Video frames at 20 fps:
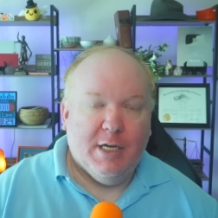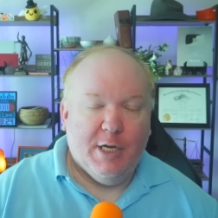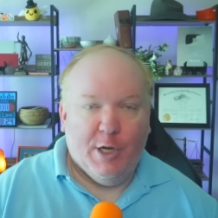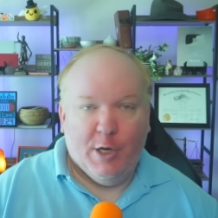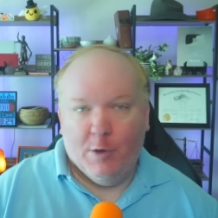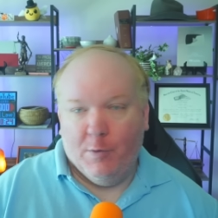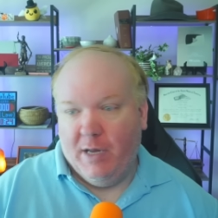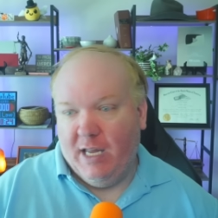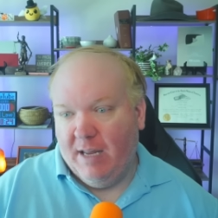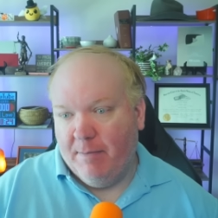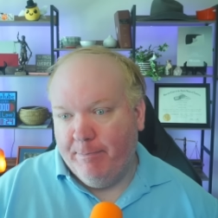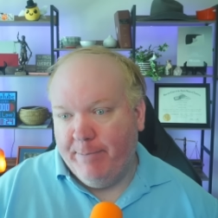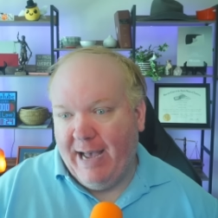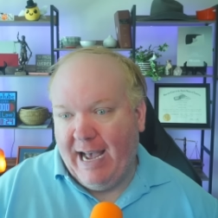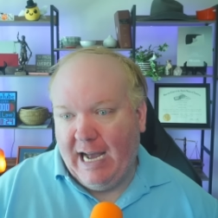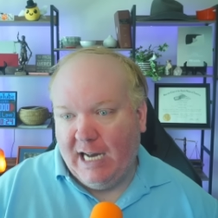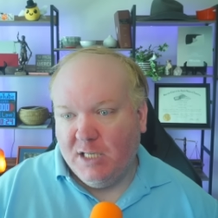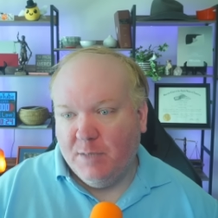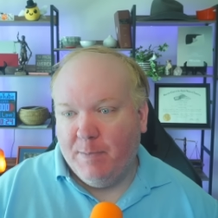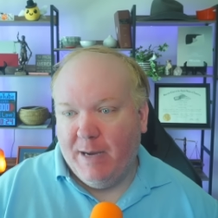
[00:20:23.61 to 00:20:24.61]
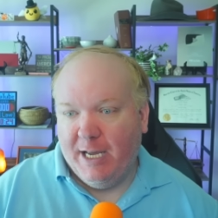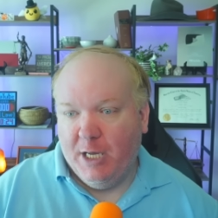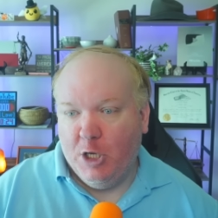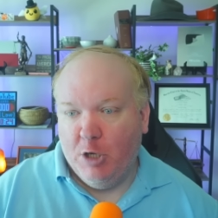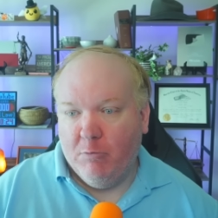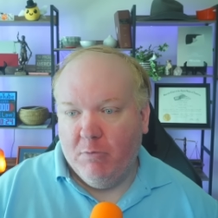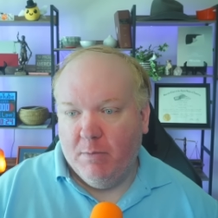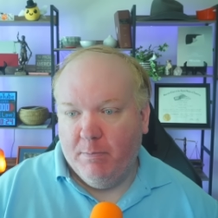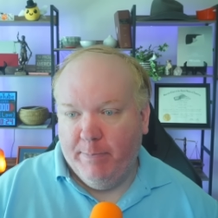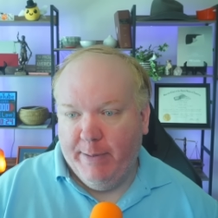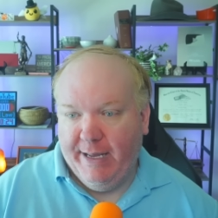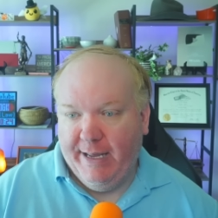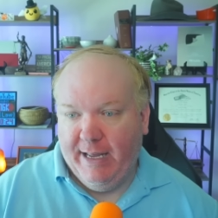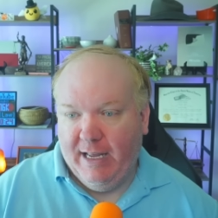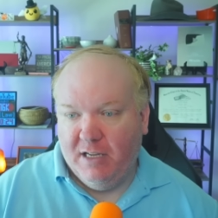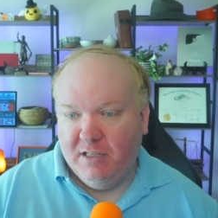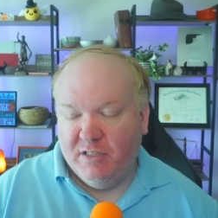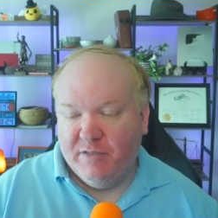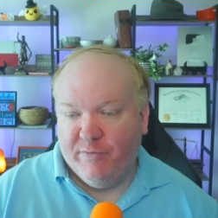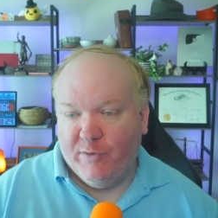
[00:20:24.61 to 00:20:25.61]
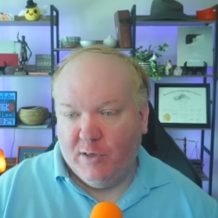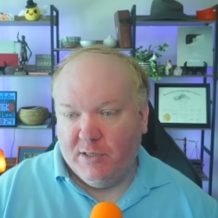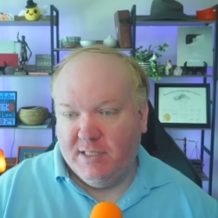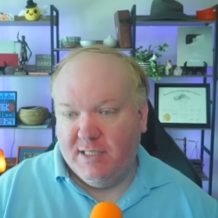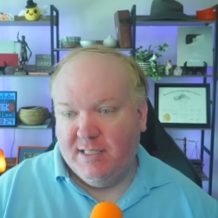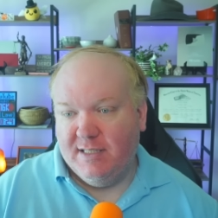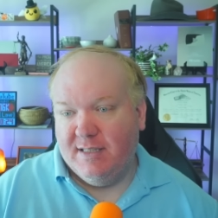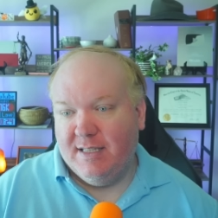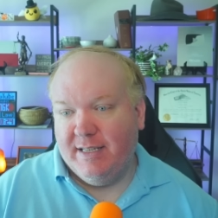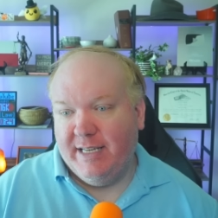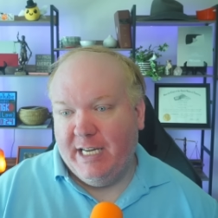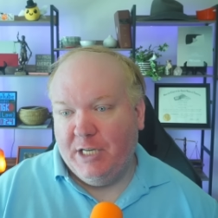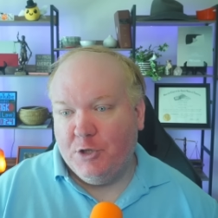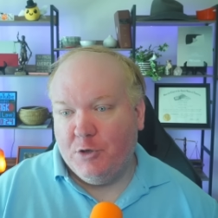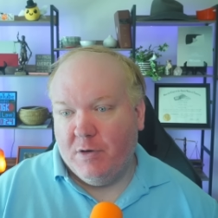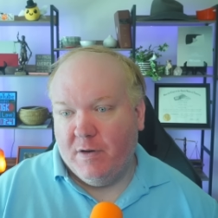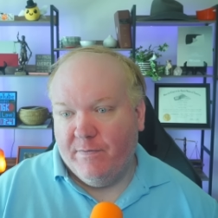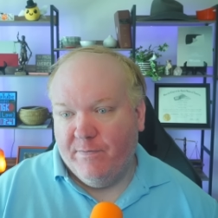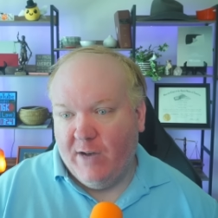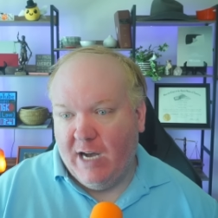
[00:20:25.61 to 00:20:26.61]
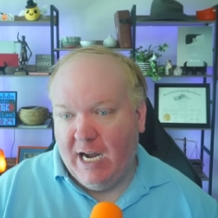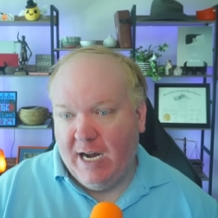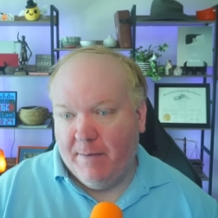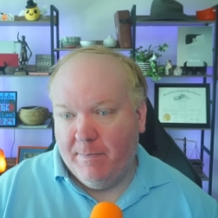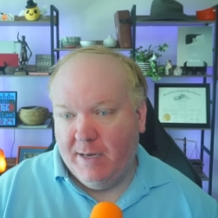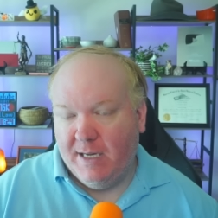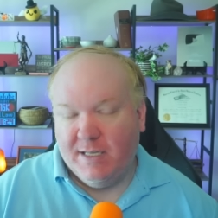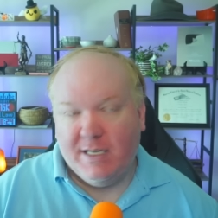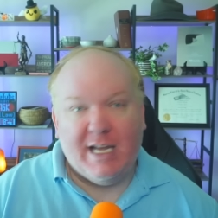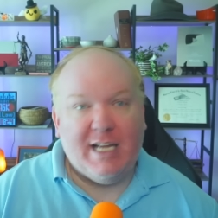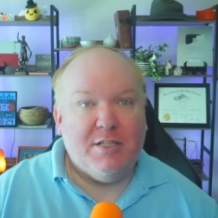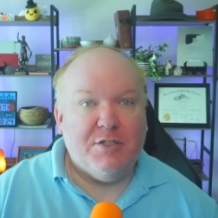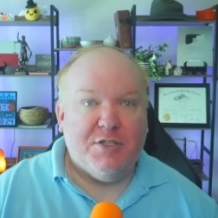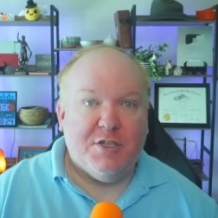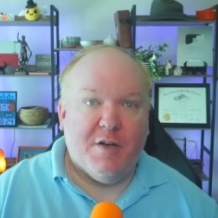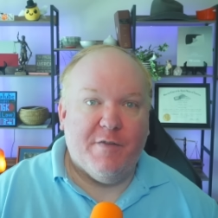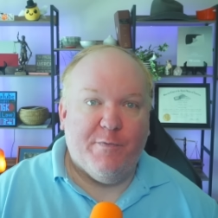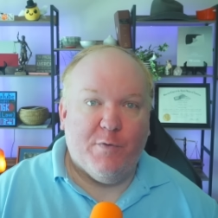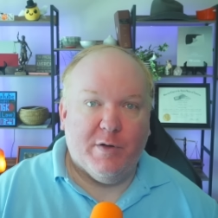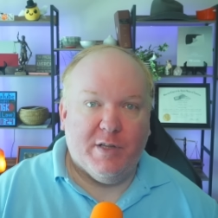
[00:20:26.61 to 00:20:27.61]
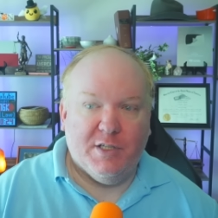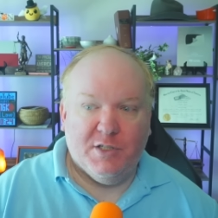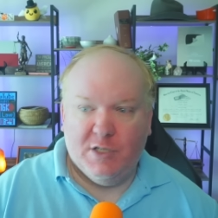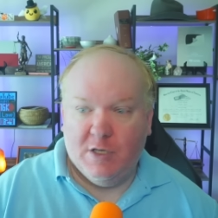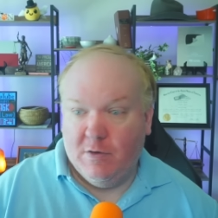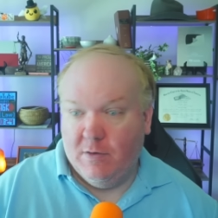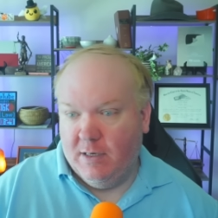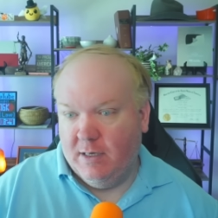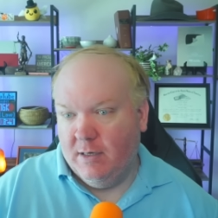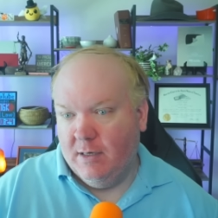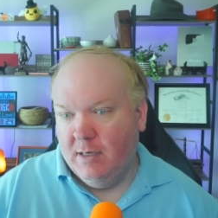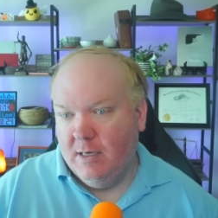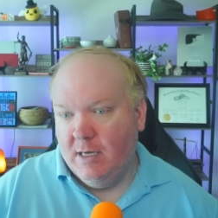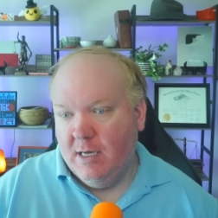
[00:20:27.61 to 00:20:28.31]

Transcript: you know, impact by human beings versus the nature environment, and so forth and so on.